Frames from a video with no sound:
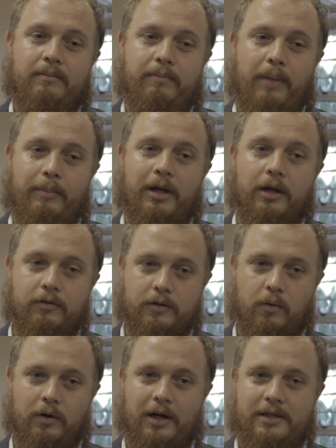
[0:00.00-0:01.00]
public interest
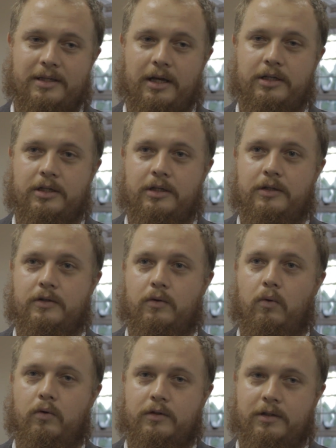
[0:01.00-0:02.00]
organizations
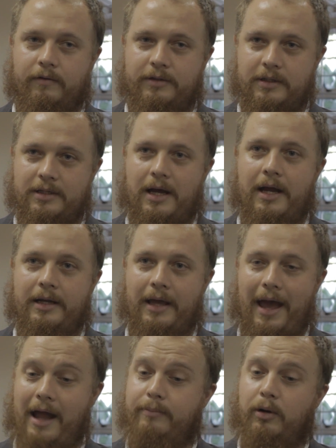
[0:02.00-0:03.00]
or civil society
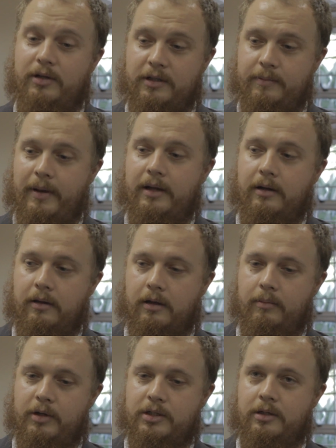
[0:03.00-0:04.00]
had participated in the
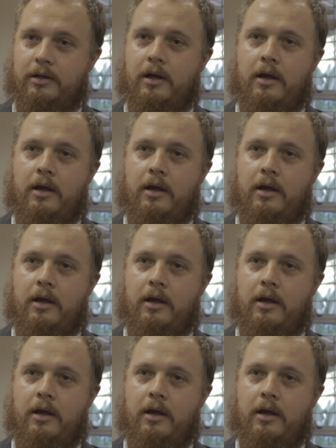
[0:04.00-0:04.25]
commission